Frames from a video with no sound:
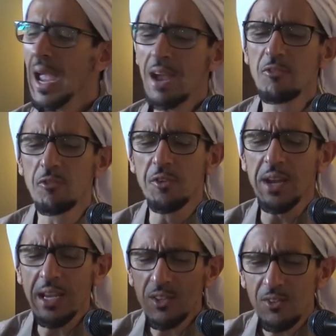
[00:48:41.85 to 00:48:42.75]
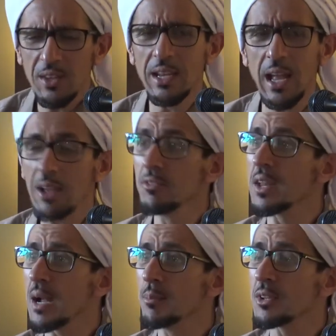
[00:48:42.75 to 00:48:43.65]
Even
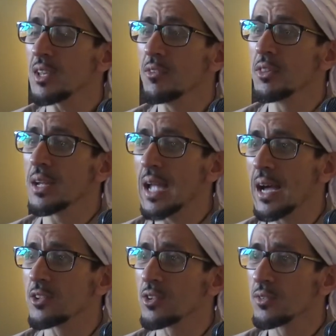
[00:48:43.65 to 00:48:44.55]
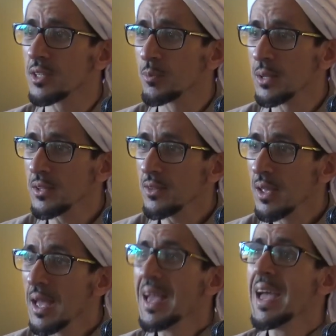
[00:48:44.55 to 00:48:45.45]
rabbits, even the cats of that place.
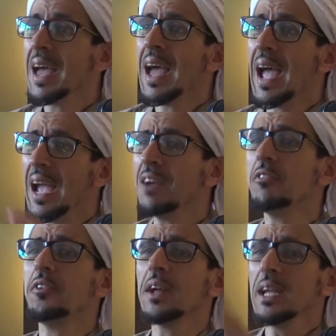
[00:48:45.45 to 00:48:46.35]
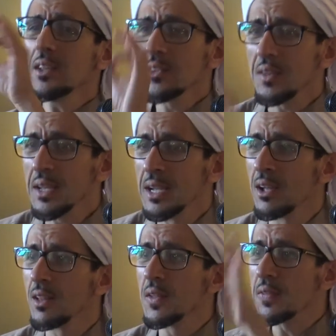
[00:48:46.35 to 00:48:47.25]
Every
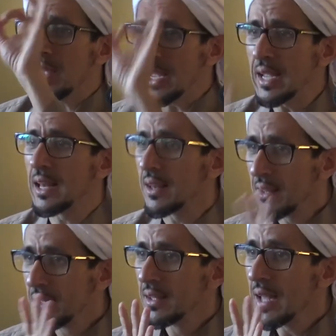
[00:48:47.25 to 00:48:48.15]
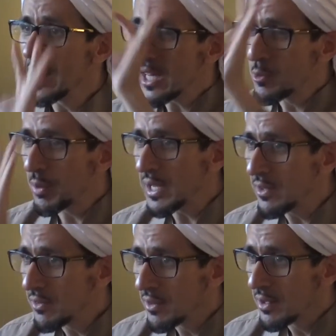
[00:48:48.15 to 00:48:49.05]
single detail in that place.